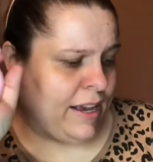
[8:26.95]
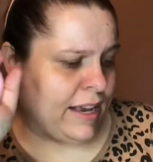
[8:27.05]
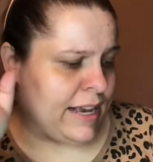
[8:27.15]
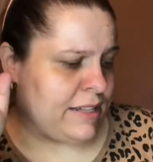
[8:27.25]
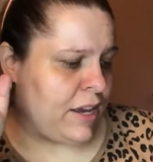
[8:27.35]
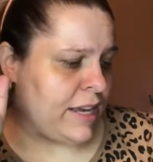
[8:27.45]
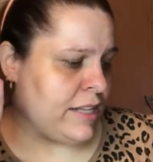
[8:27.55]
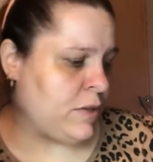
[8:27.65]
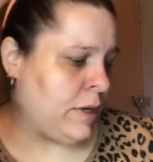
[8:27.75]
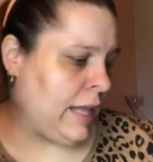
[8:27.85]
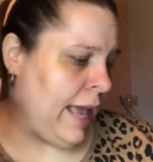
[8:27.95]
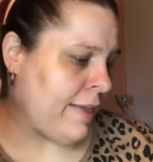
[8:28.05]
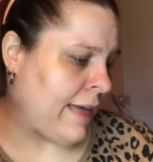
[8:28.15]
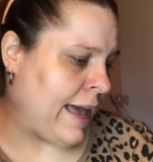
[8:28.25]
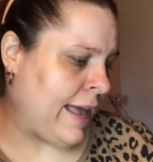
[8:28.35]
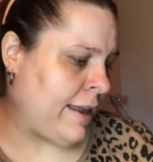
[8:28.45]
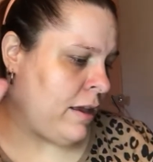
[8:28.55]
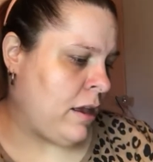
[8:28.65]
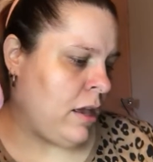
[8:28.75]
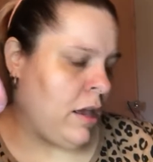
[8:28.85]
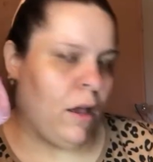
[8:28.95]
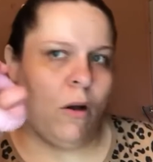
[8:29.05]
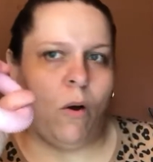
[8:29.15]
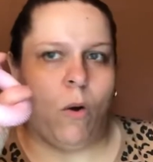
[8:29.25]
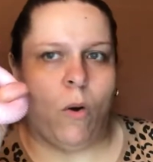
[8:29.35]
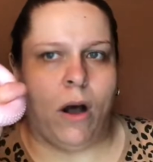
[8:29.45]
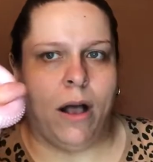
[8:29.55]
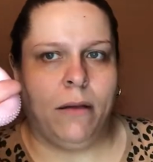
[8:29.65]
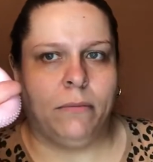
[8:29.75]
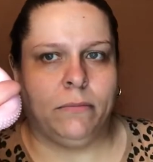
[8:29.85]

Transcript: Okay, so you can do it like that or